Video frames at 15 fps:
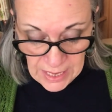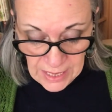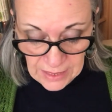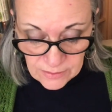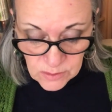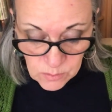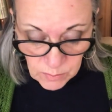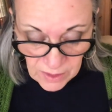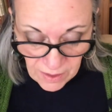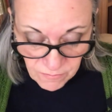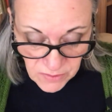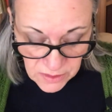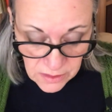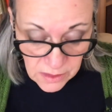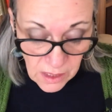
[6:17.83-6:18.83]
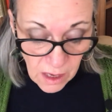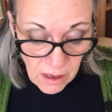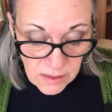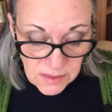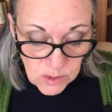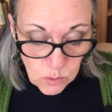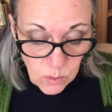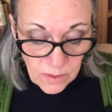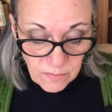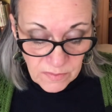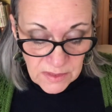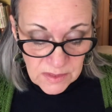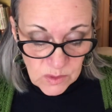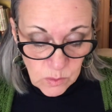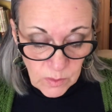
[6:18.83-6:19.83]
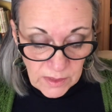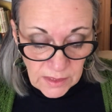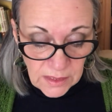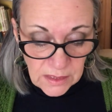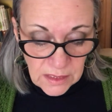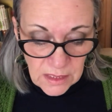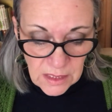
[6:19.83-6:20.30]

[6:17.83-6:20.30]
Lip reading: And so we have the last one this week.